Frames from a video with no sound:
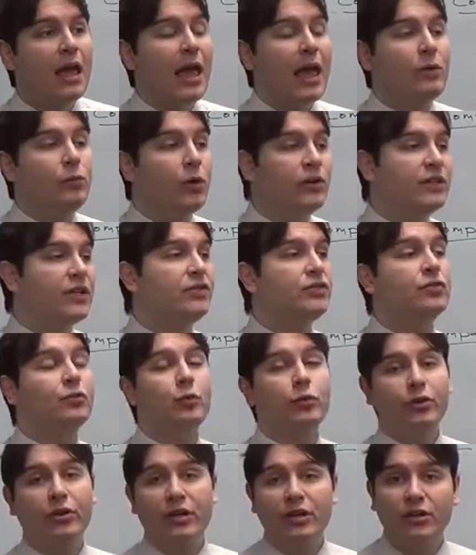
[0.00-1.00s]
And what doesn't
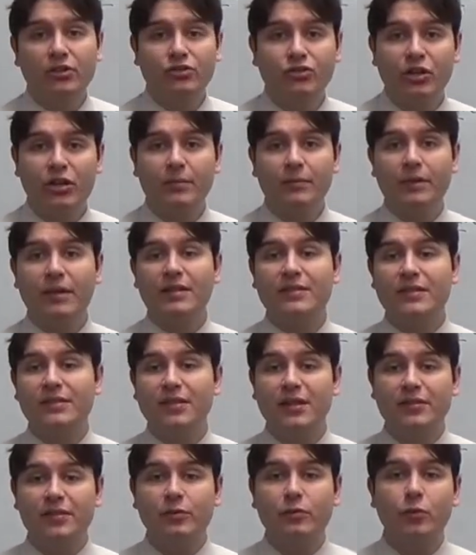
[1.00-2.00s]
work in a gym is it
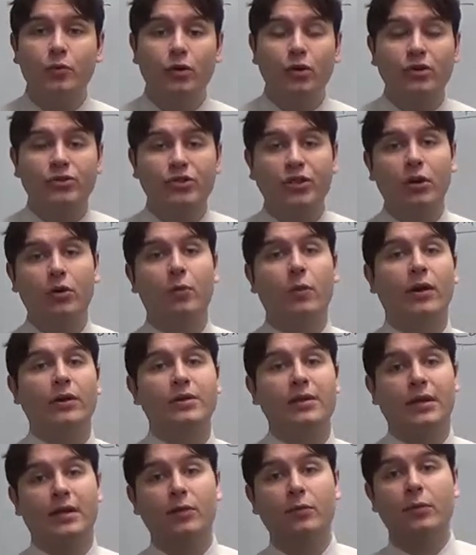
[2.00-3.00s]
doesn't work to go 1
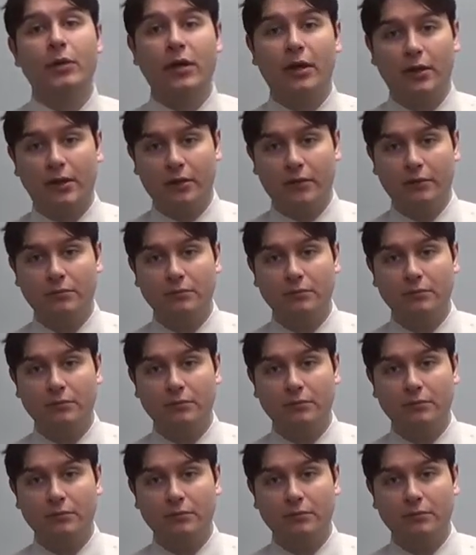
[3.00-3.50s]
day a week.